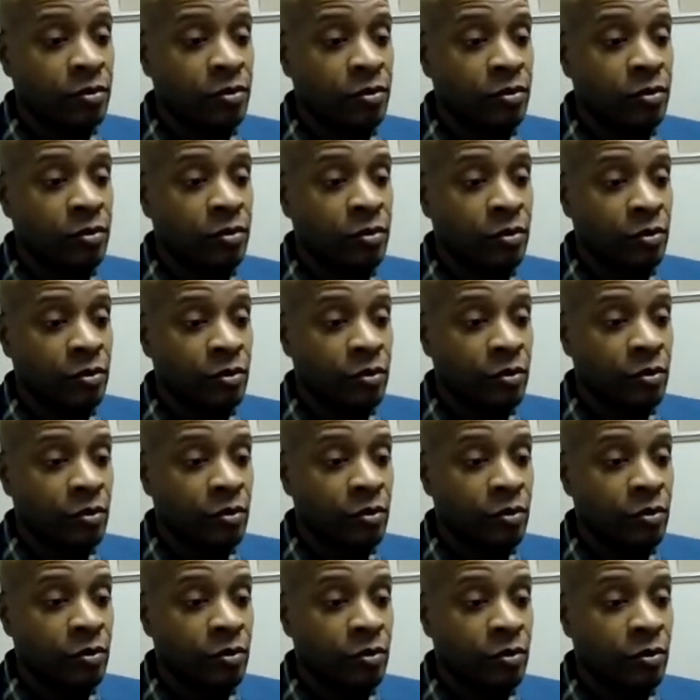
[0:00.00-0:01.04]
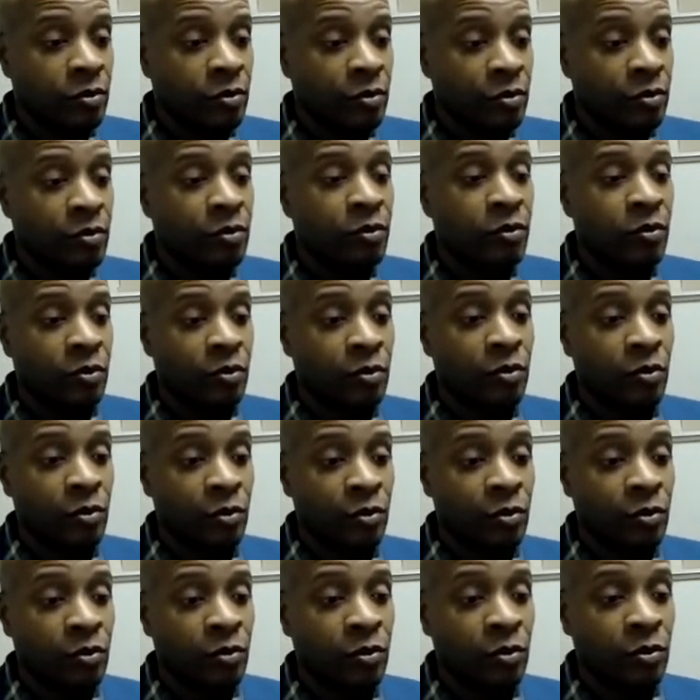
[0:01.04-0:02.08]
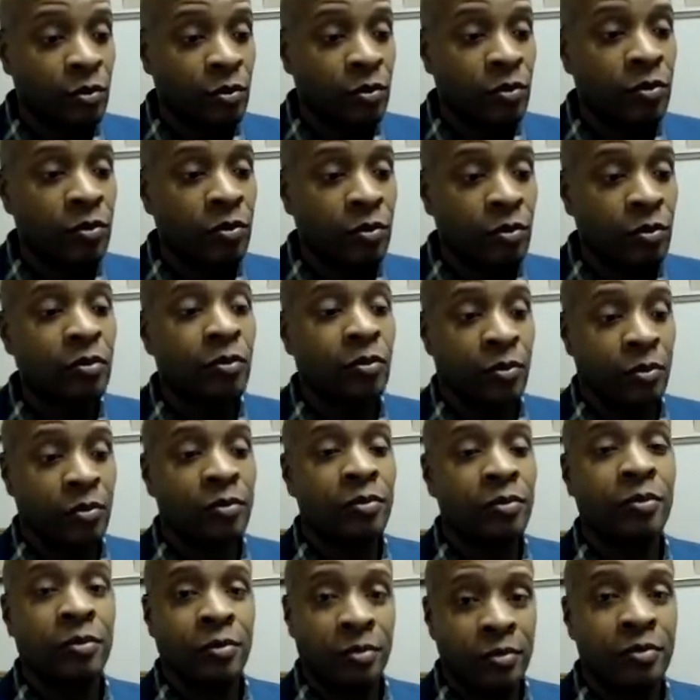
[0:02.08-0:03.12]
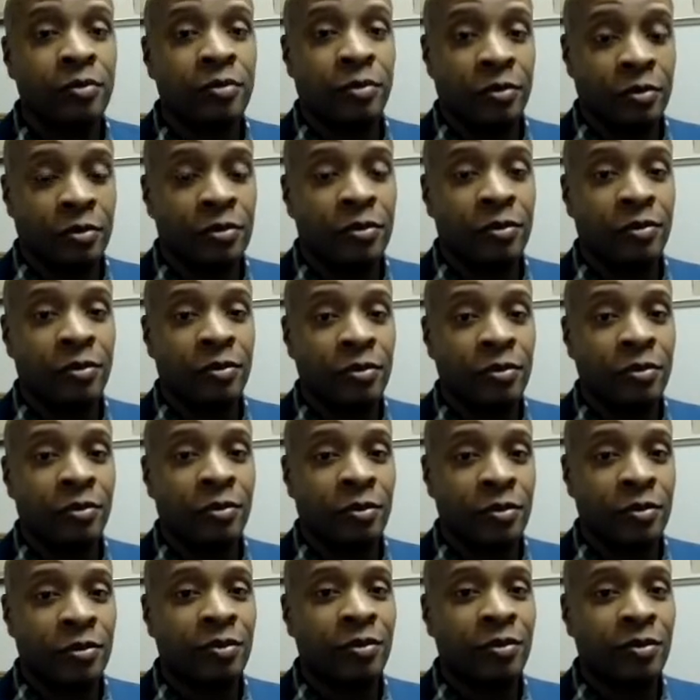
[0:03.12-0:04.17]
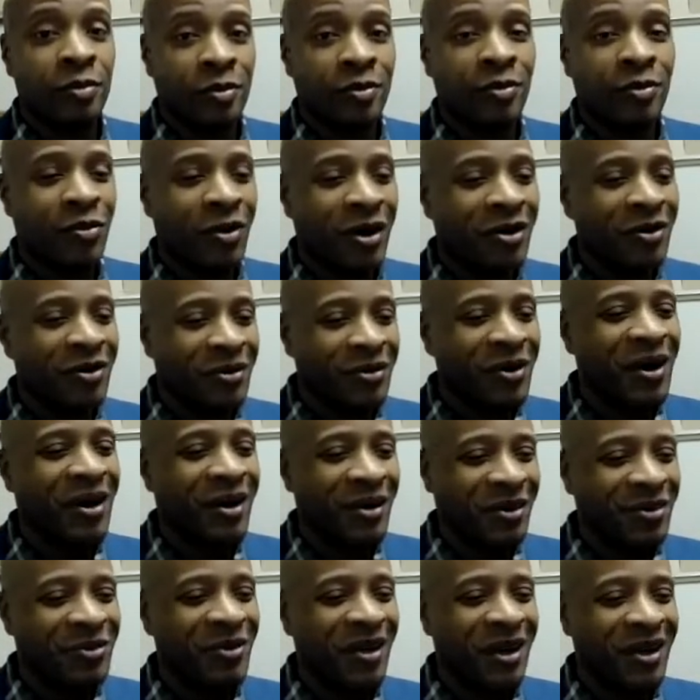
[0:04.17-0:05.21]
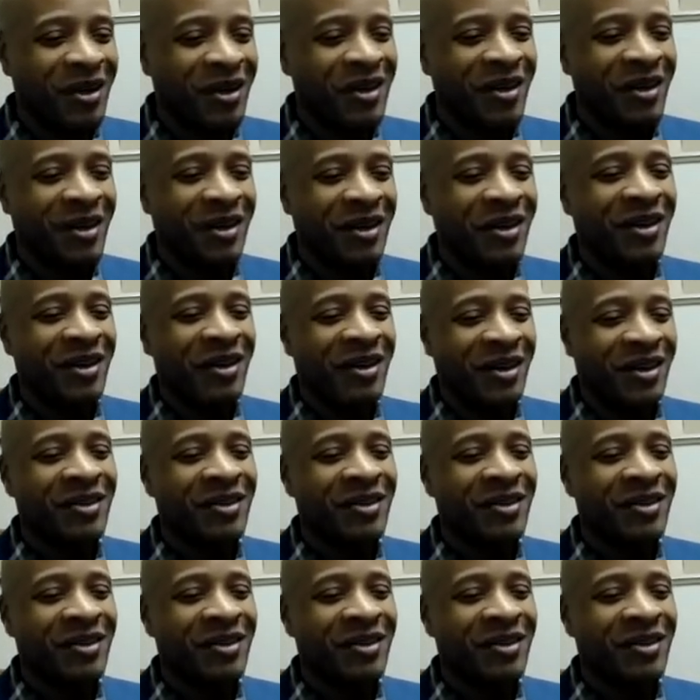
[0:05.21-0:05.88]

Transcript: you want to go get something to eat, but if you blink too fast, you would have missed me. You know what I'm saying? I wasn't on there long.